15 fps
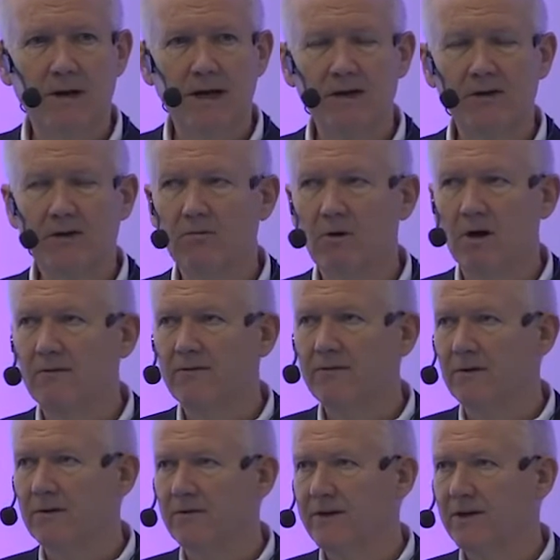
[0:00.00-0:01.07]
American who worked
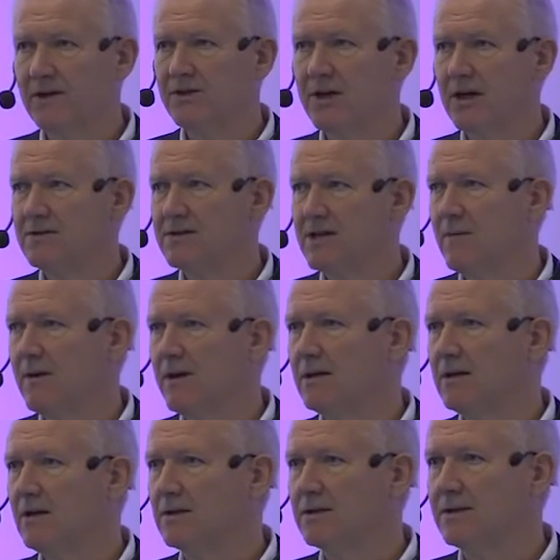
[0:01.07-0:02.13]
for Fairchild
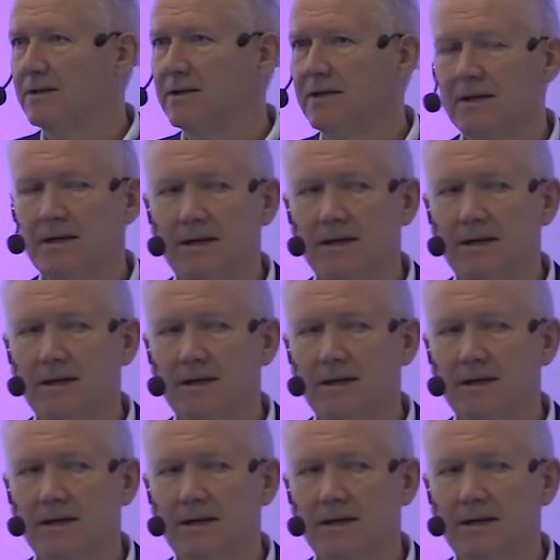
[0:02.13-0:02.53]
Semiconductor.